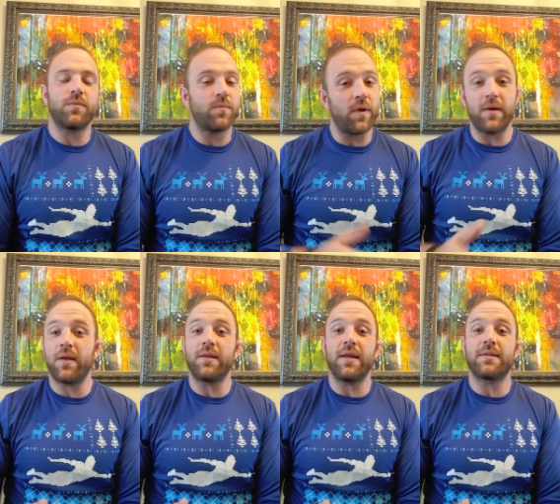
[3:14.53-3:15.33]

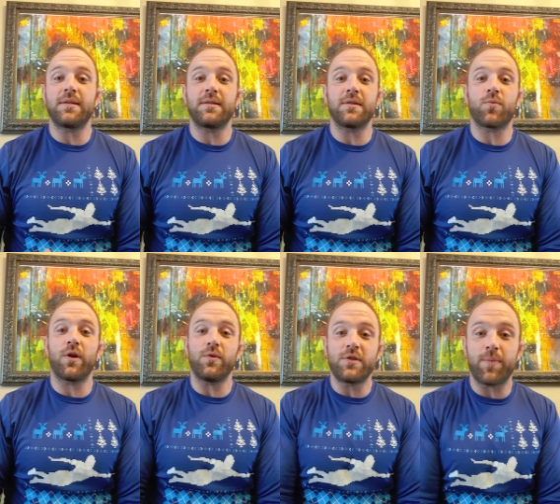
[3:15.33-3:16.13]
in instances where
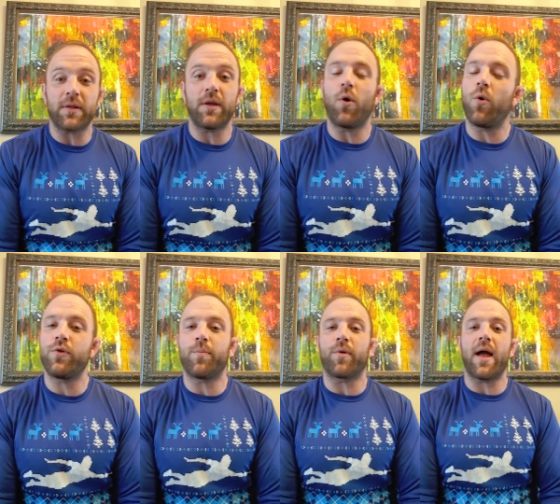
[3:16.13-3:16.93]
you typically hold
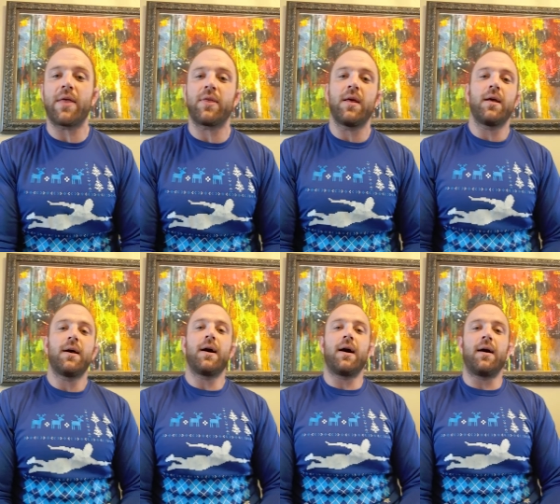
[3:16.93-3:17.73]
your breath,
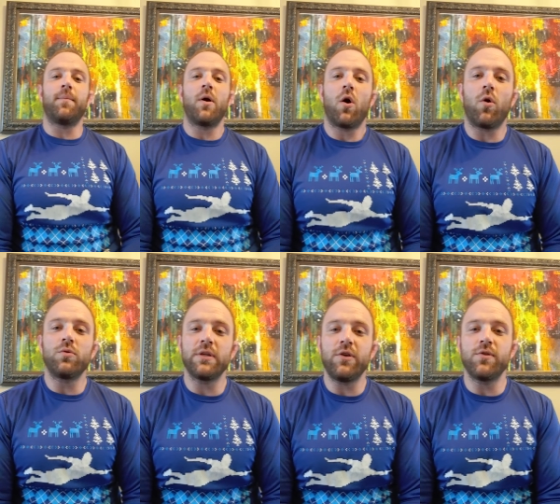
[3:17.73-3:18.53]

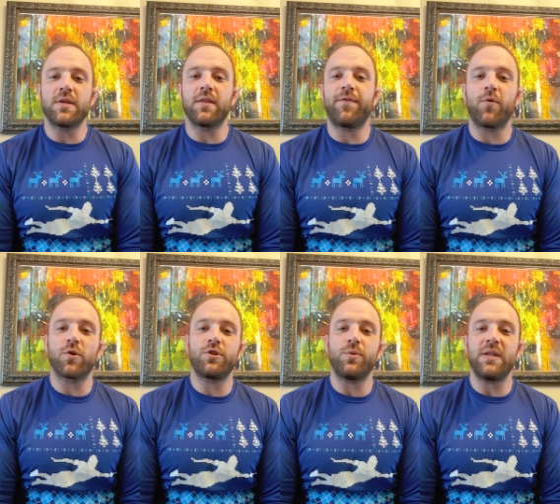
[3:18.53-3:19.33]
only using the
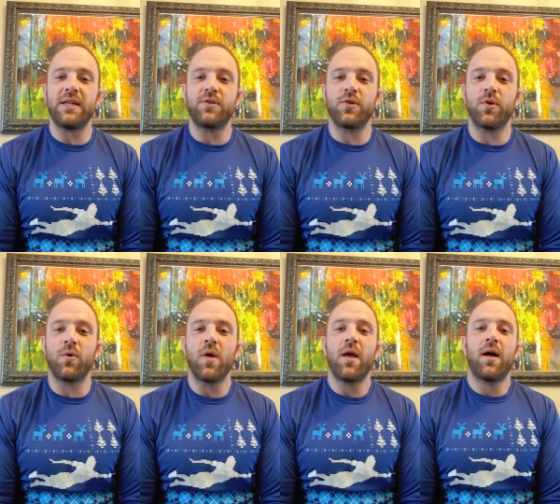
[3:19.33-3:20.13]
force you need
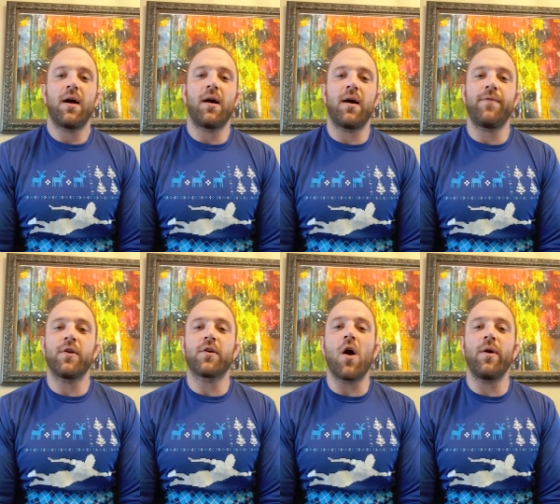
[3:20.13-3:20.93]
to. If
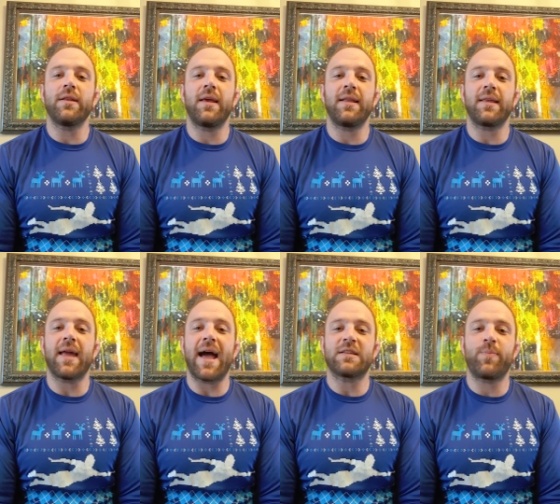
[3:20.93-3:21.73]
you're going to hit the
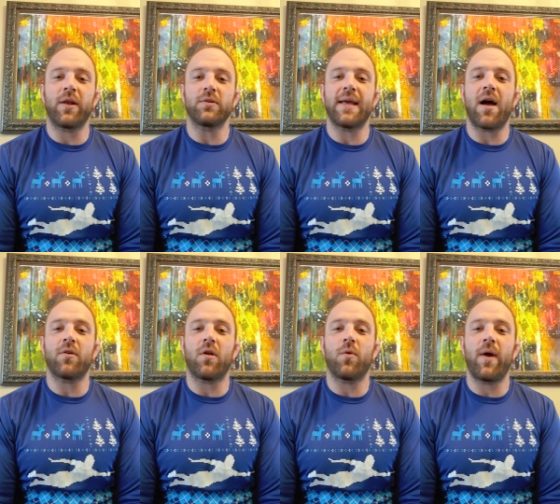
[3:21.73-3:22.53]
gas pedal down
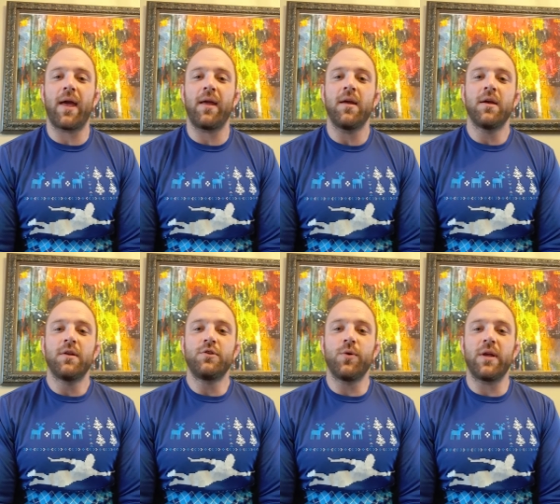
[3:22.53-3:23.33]
all the way,
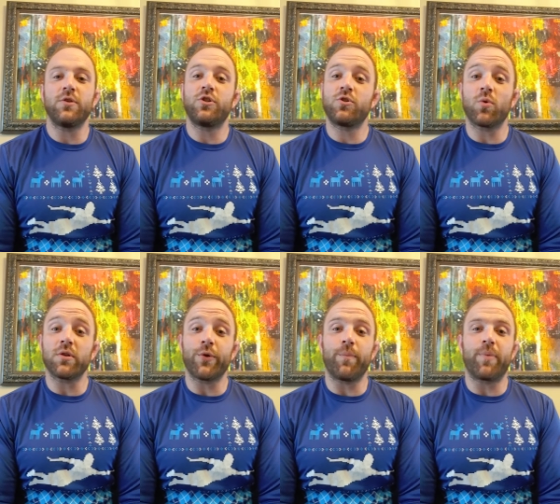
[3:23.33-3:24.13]
do it in short
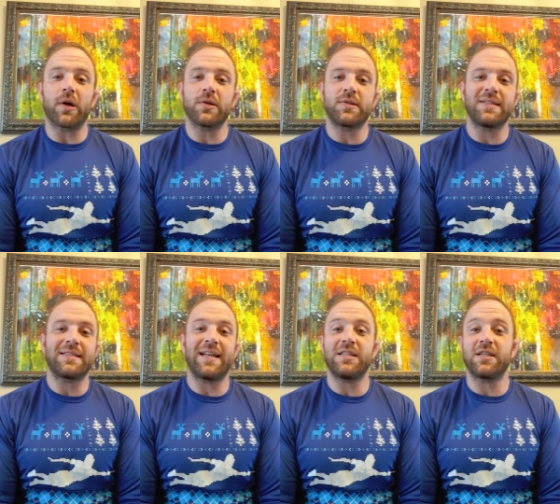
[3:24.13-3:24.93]
little bursts
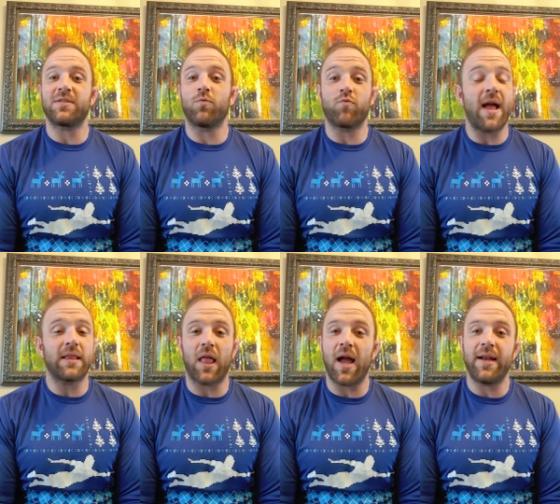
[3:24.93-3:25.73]
instead of just
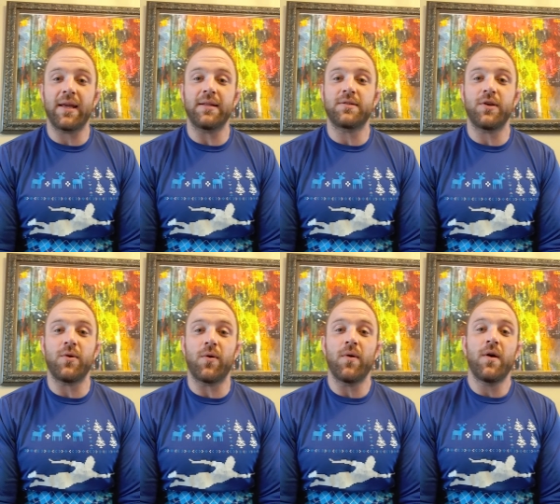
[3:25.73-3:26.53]
redlining until
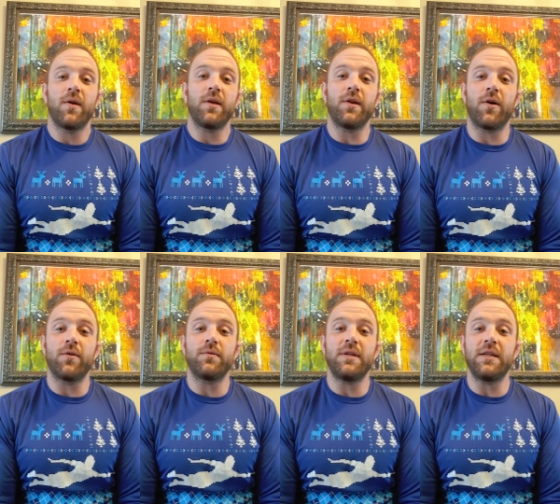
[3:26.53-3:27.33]
you
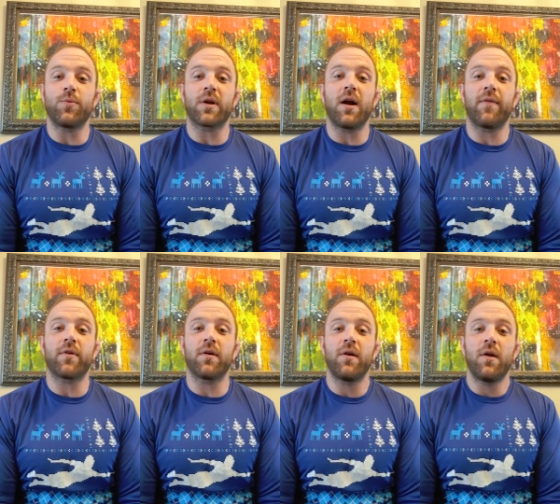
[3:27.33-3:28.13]
need to
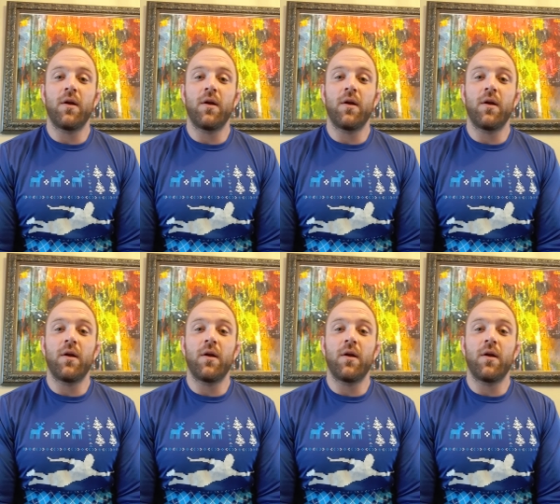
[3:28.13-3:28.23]
recover